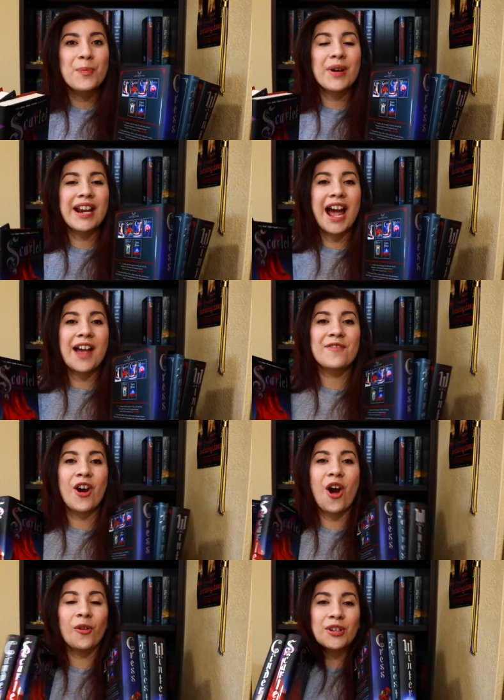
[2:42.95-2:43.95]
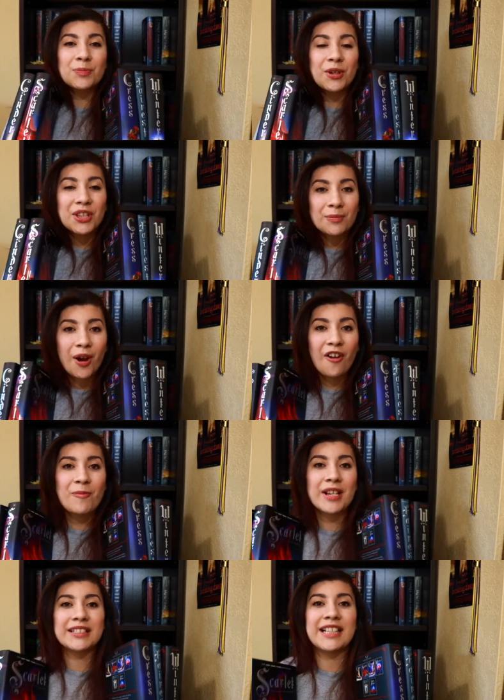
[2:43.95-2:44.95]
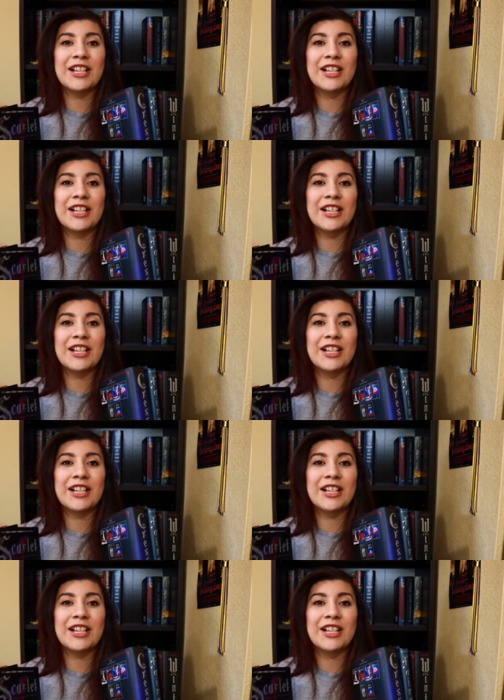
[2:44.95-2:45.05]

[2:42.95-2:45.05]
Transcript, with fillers: but I've always put them off because